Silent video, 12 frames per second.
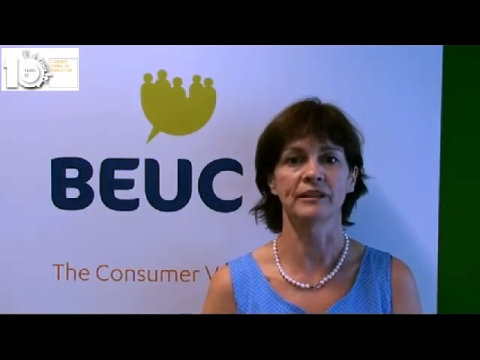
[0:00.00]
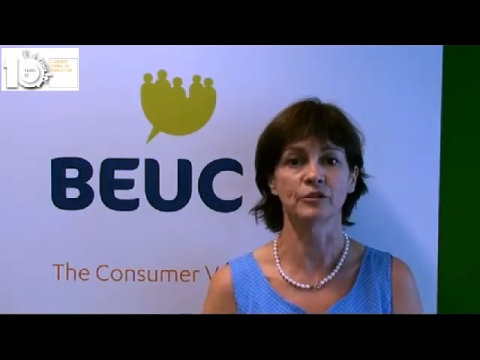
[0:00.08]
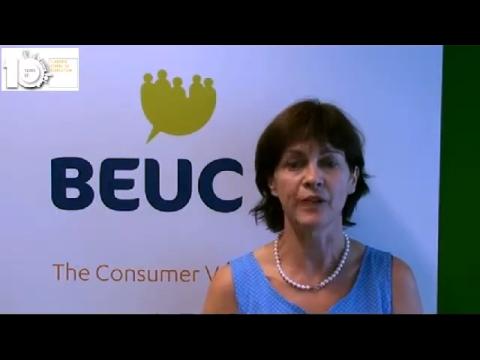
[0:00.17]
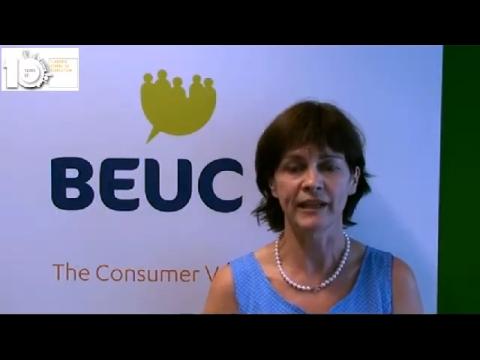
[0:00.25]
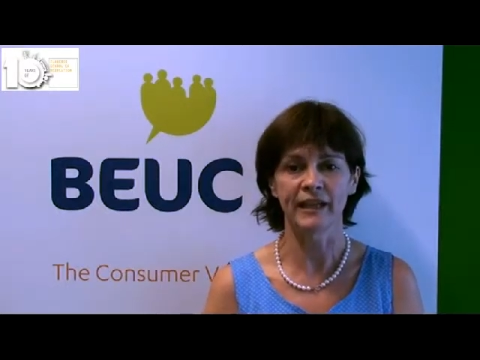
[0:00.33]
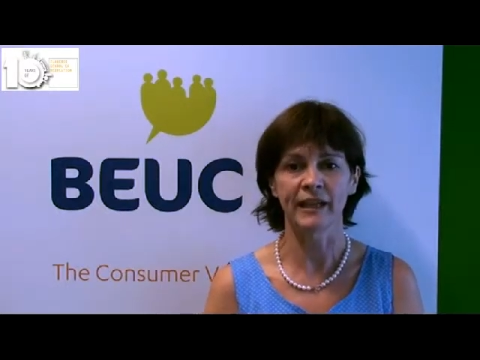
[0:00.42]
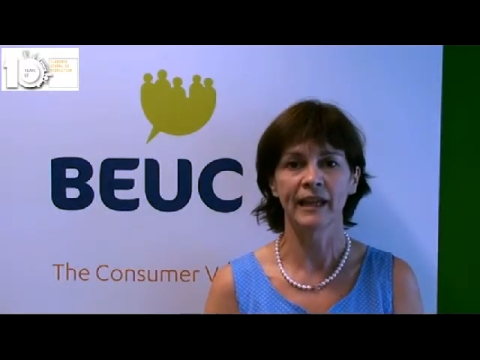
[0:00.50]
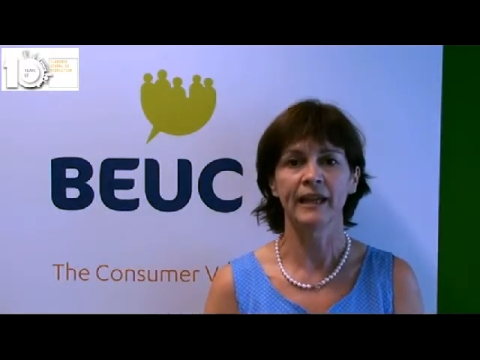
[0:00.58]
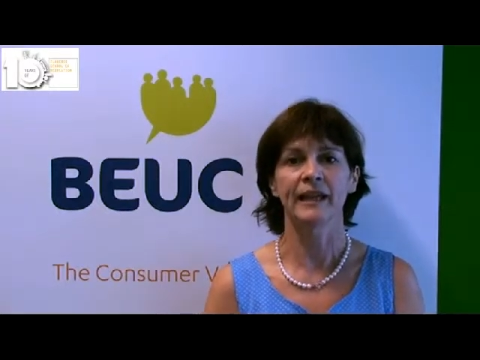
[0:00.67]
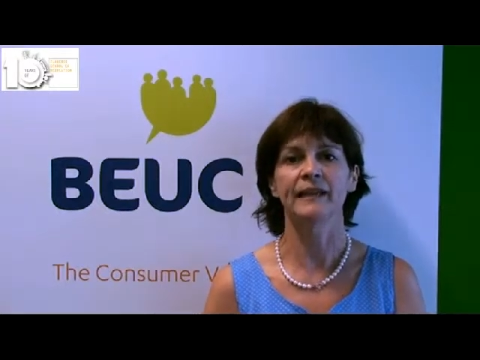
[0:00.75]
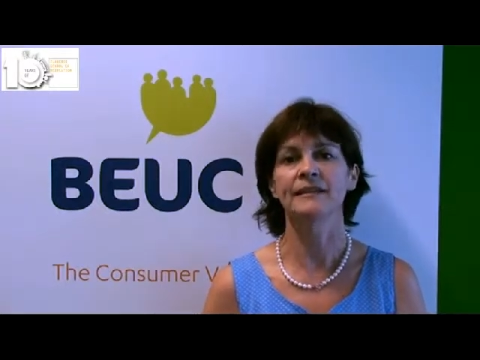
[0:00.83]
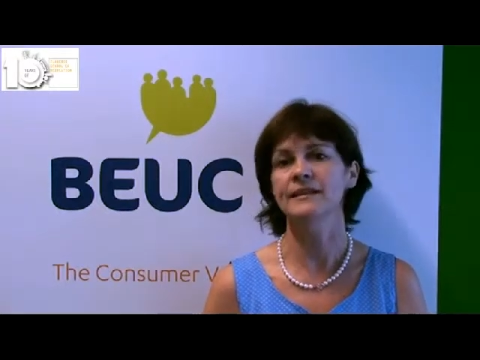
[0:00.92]
training
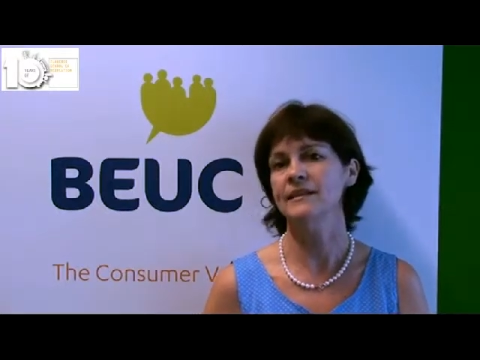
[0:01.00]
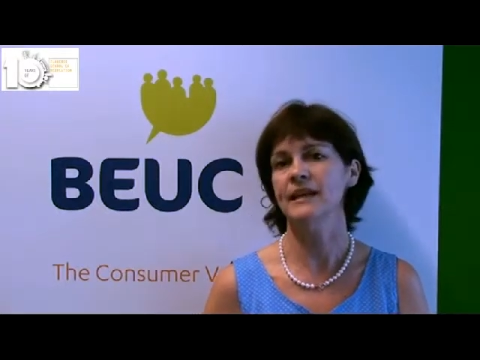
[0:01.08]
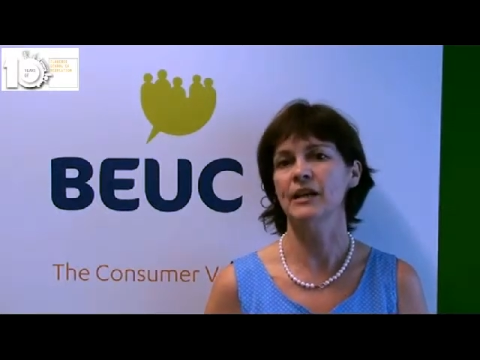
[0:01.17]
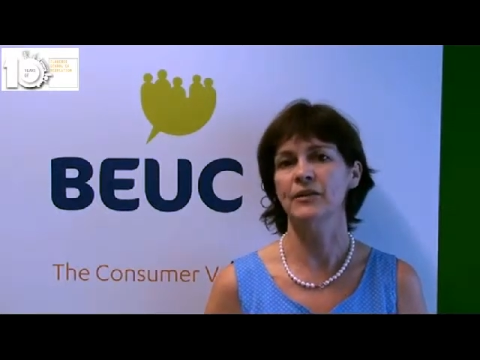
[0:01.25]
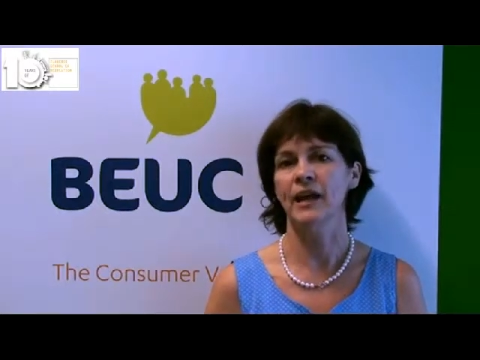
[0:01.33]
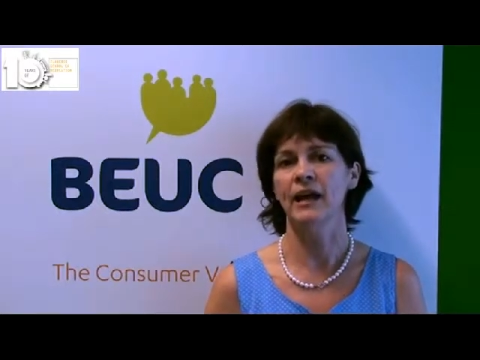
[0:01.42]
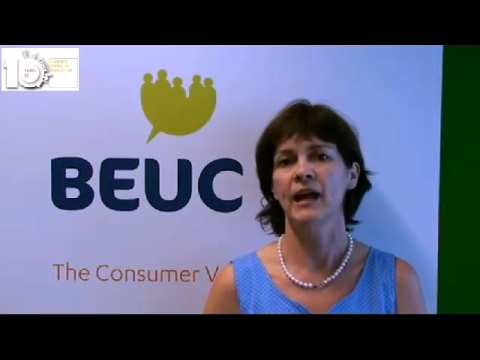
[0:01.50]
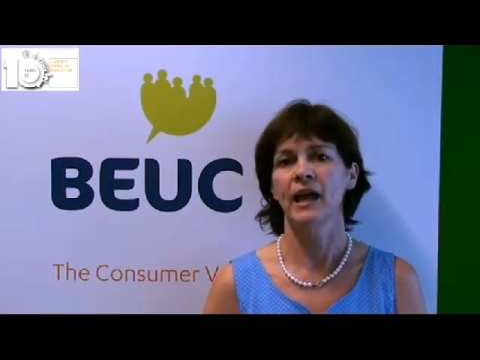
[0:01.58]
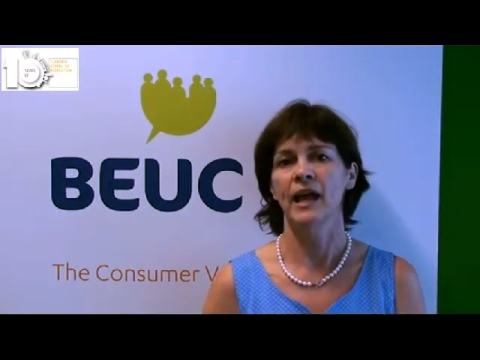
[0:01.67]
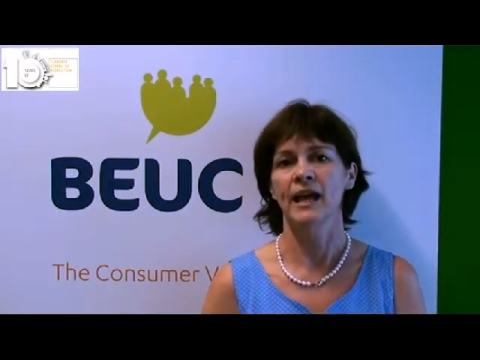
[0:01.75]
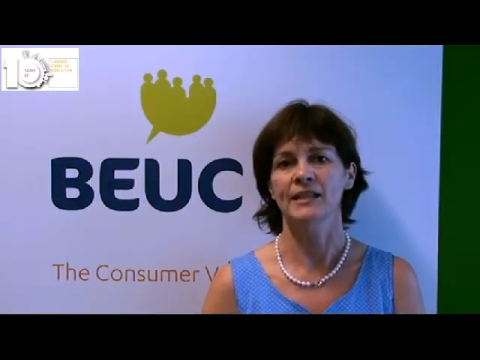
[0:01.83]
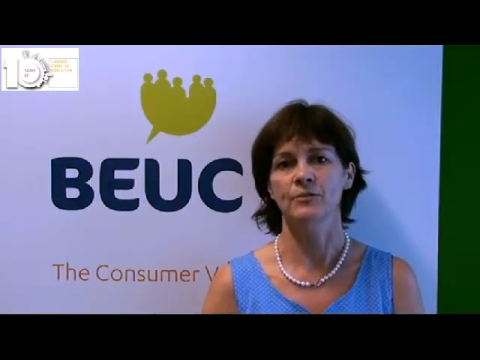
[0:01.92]
in this area
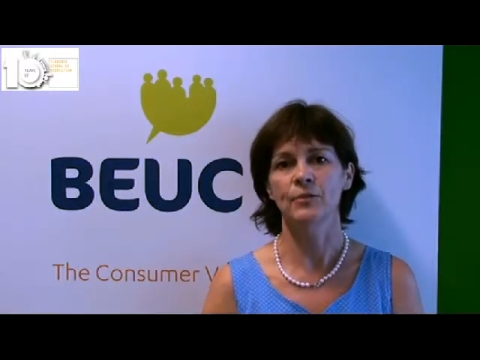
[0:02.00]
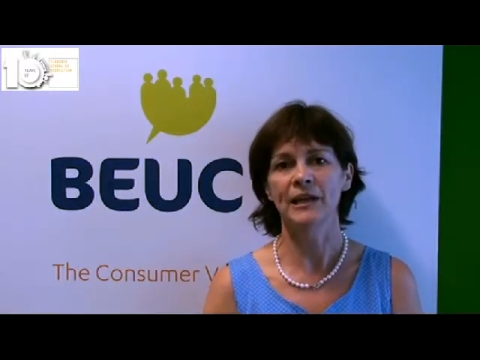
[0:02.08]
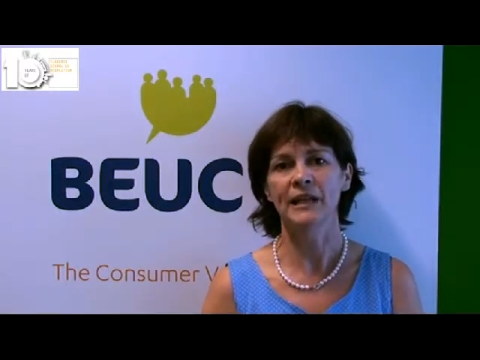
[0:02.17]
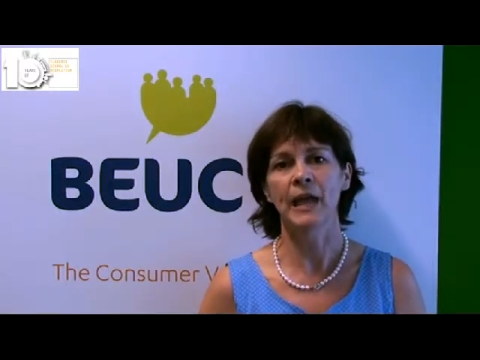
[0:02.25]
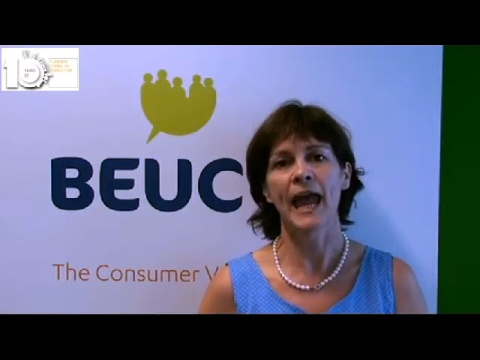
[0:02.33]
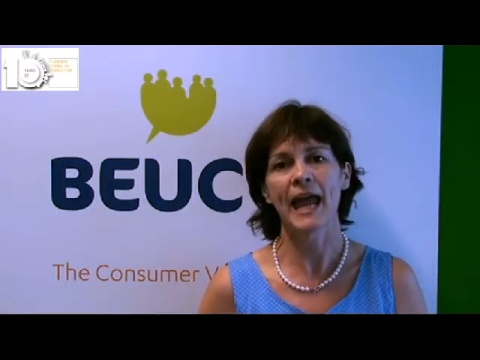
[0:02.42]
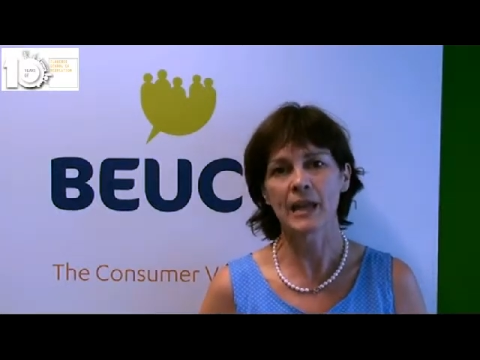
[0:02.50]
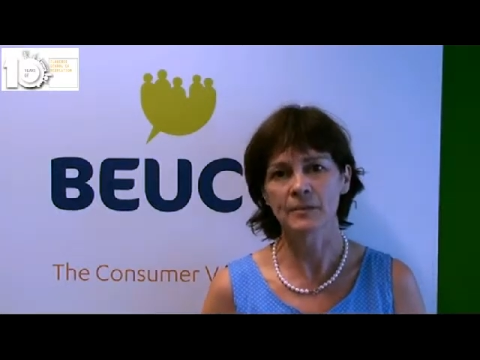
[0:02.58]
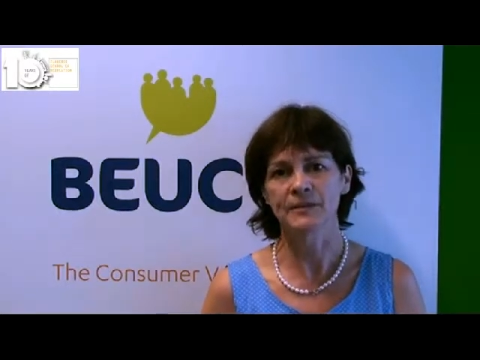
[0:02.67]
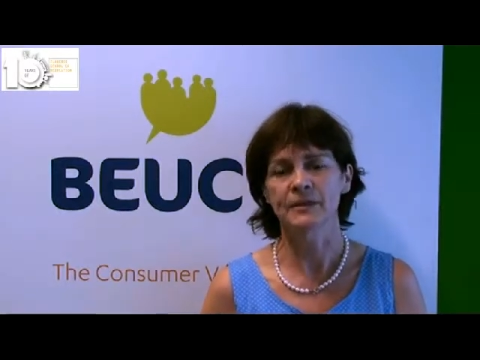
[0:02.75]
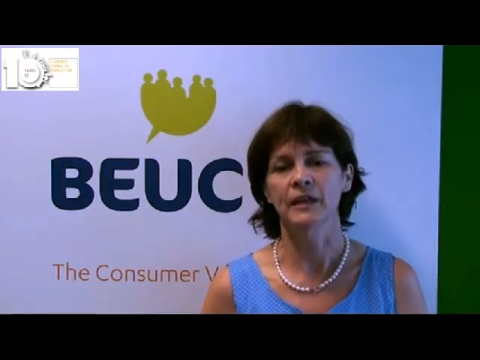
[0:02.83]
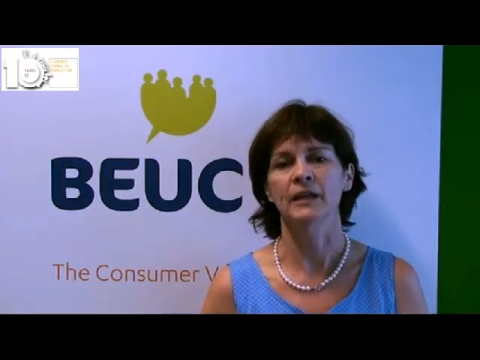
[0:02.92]
has really helped